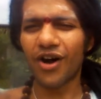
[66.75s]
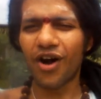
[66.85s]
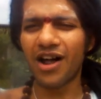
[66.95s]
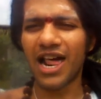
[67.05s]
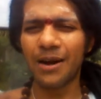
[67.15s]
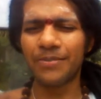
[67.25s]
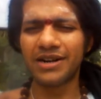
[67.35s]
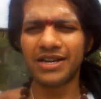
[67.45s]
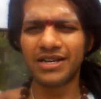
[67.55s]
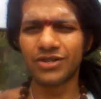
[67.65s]
all
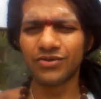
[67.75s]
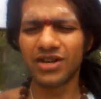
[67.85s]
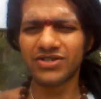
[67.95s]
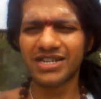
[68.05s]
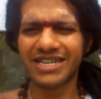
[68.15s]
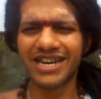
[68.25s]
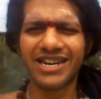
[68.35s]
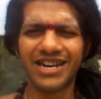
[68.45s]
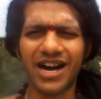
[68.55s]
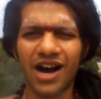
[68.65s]
happened in 2010,
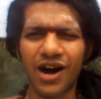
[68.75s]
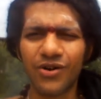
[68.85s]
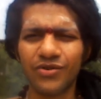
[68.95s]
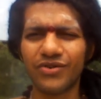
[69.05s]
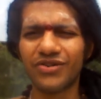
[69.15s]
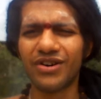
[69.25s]
and how